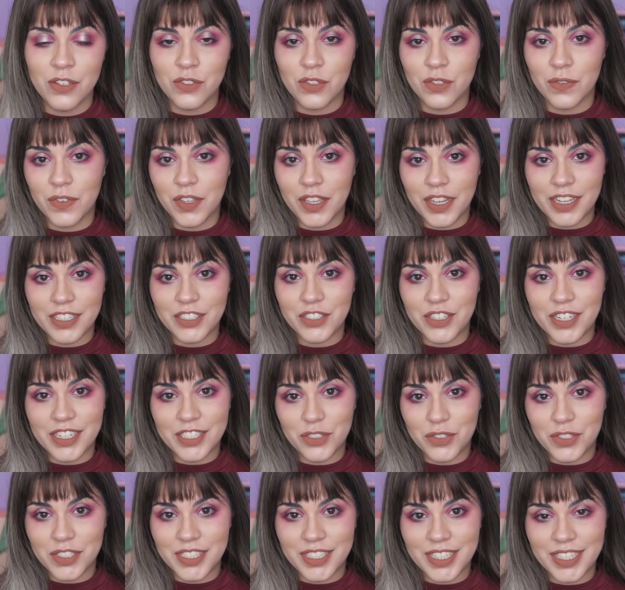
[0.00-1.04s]
So if you guys are
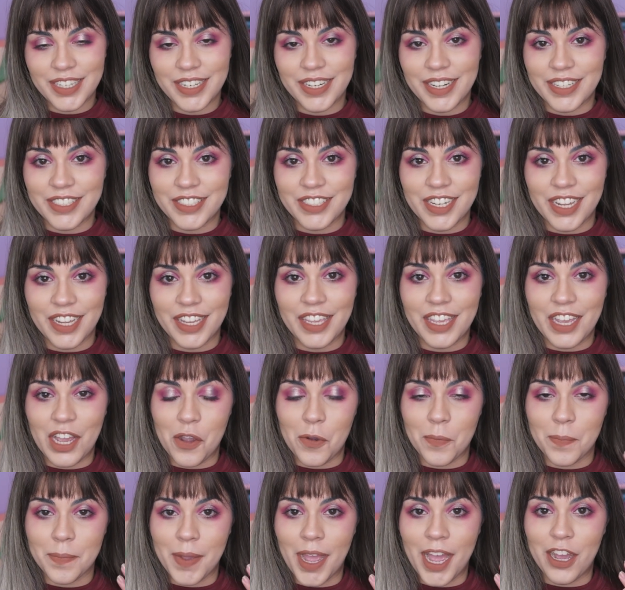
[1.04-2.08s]
interested in checking
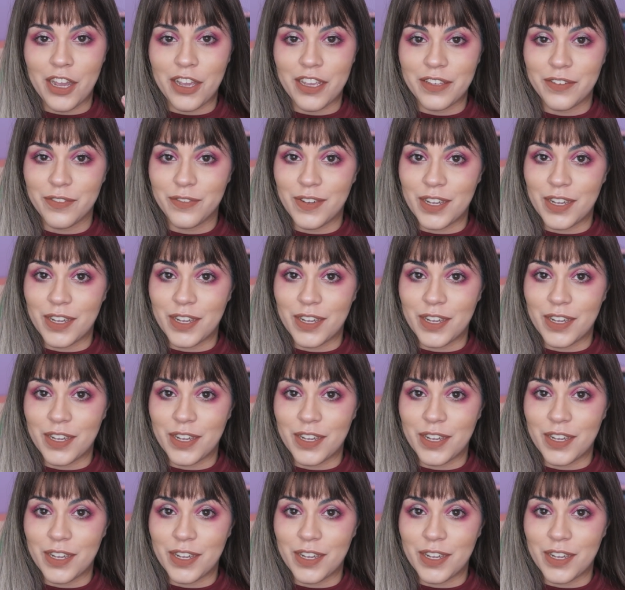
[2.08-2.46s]
out my